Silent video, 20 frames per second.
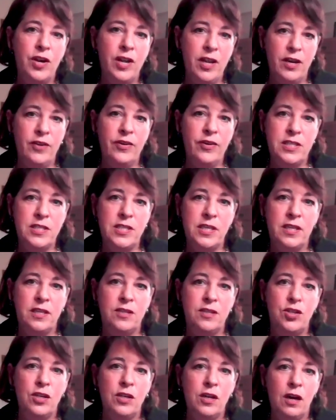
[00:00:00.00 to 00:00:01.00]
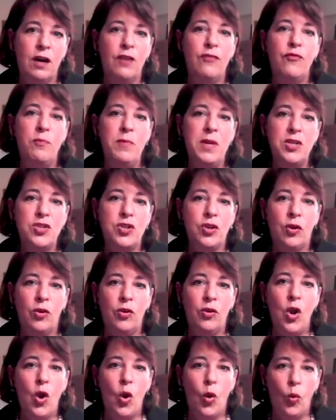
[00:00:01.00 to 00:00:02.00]
heritage of
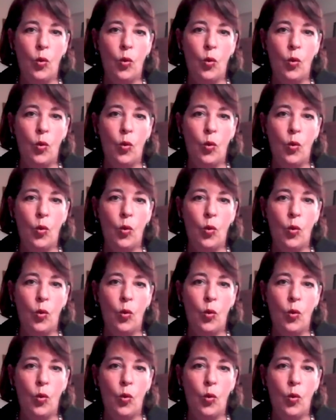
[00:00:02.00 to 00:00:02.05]
Mitchell